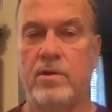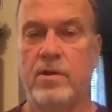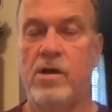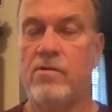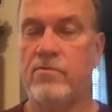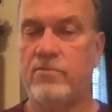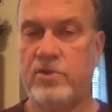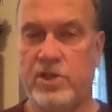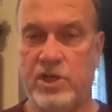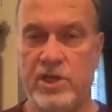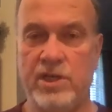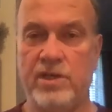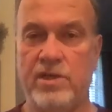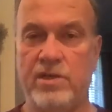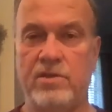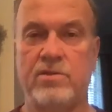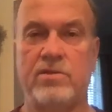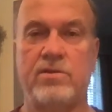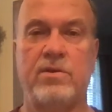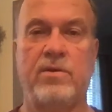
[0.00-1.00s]
of
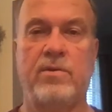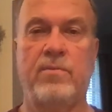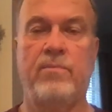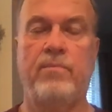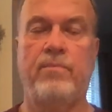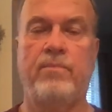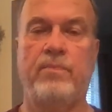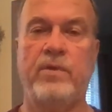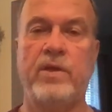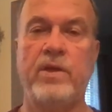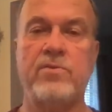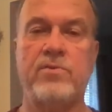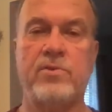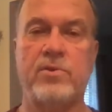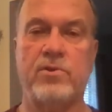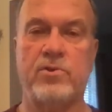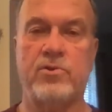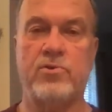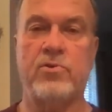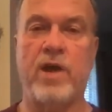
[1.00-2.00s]
cheese into
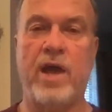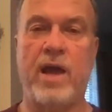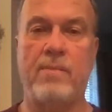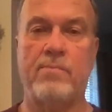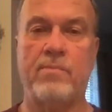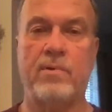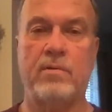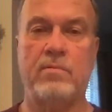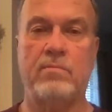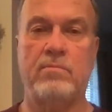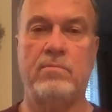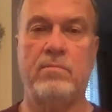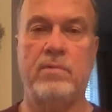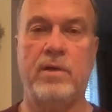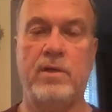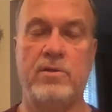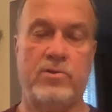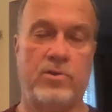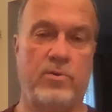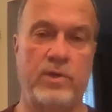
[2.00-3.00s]
the trap.
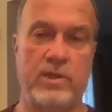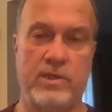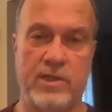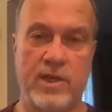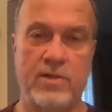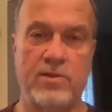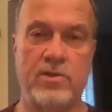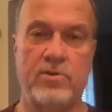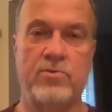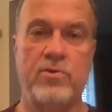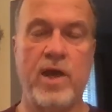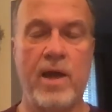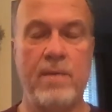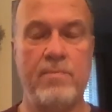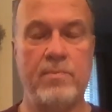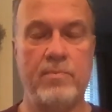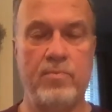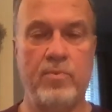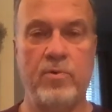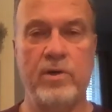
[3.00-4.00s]
And so he set the trap
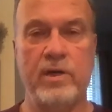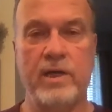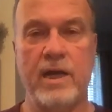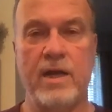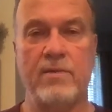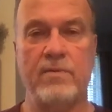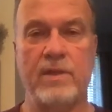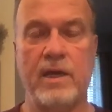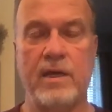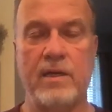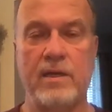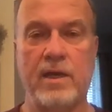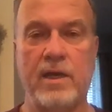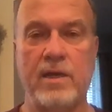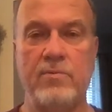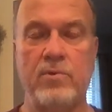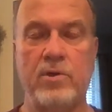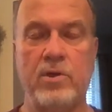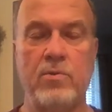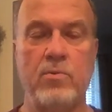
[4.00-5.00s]
and put it out that
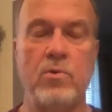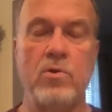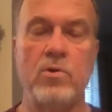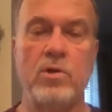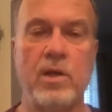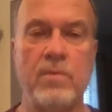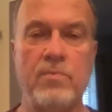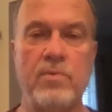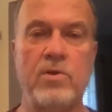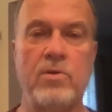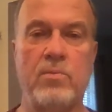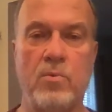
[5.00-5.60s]
night. When he woke up in the